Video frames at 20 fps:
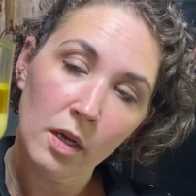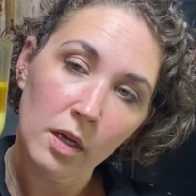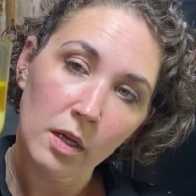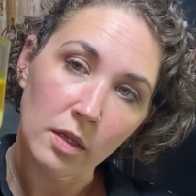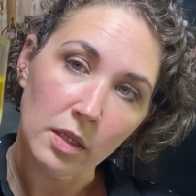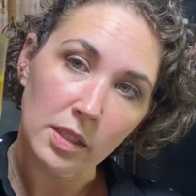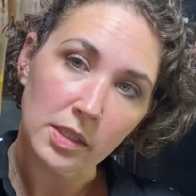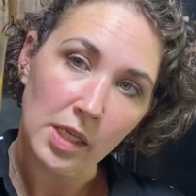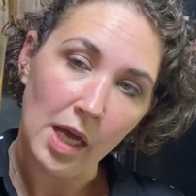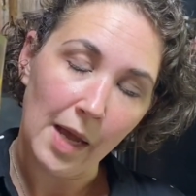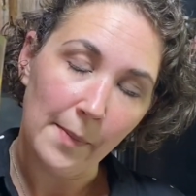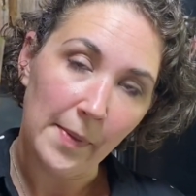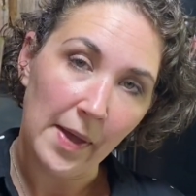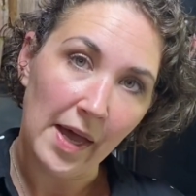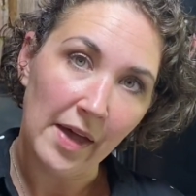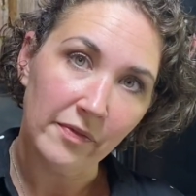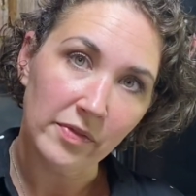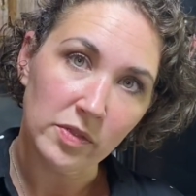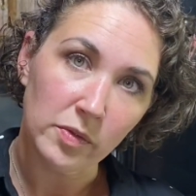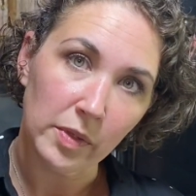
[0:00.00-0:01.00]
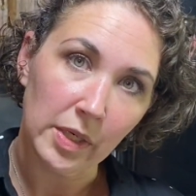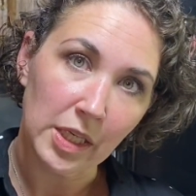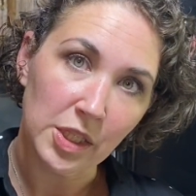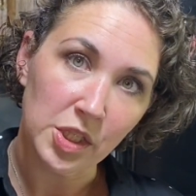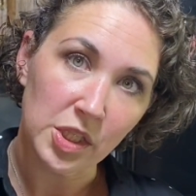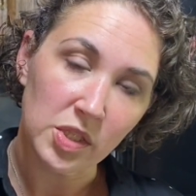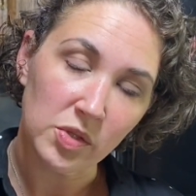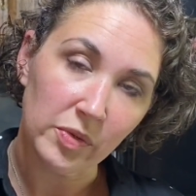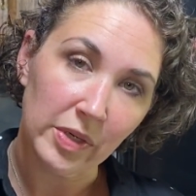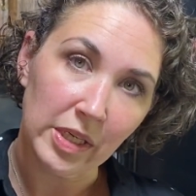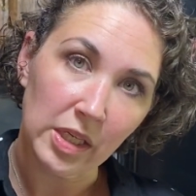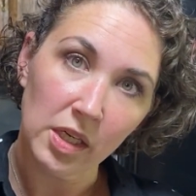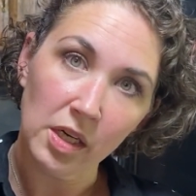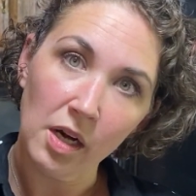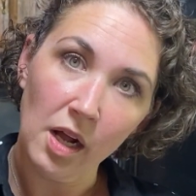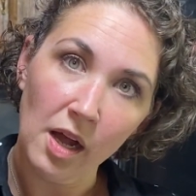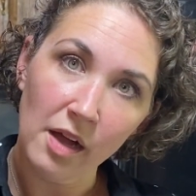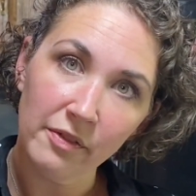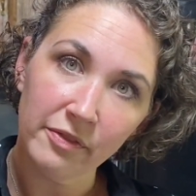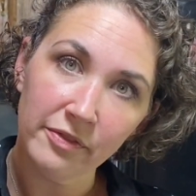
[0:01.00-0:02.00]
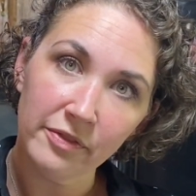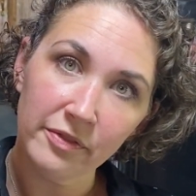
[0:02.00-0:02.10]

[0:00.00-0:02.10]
the top half is what I just rendered off.